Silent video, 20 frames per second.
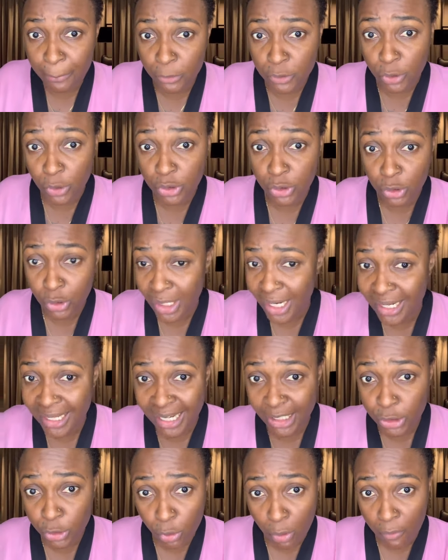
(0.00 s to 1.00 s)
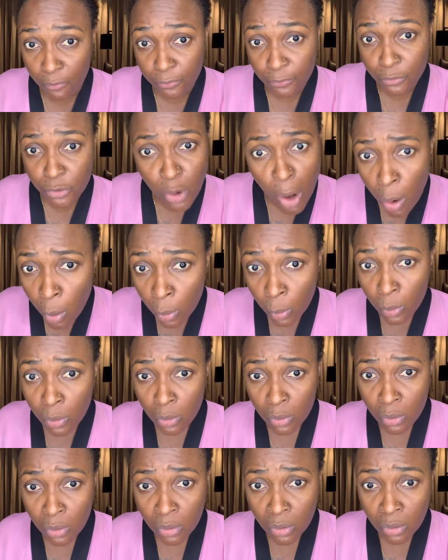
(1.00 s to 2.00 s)
liposuction, so that they can show off.
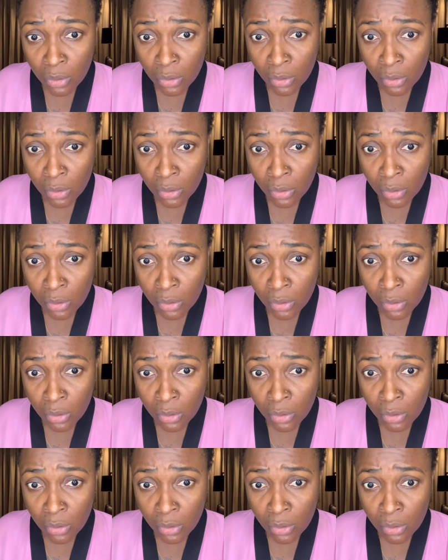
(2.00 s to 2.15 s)
No!